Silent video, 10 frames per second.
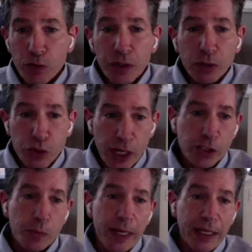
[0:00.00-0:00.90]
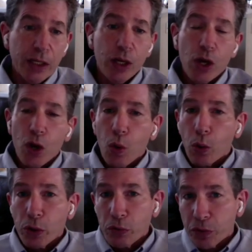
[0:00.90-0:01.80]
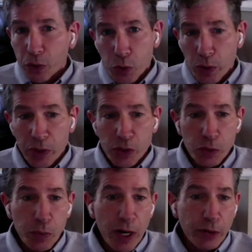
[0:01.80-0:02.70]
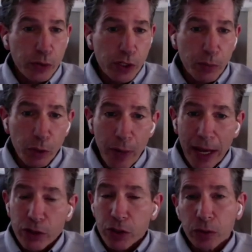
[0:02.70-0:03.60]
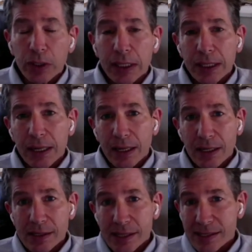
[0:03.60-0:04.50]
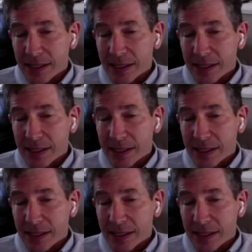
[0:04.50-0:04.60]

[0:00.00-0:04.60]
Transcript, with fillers: if you feel chest pain or you feel shortness of breath or someone around you uh,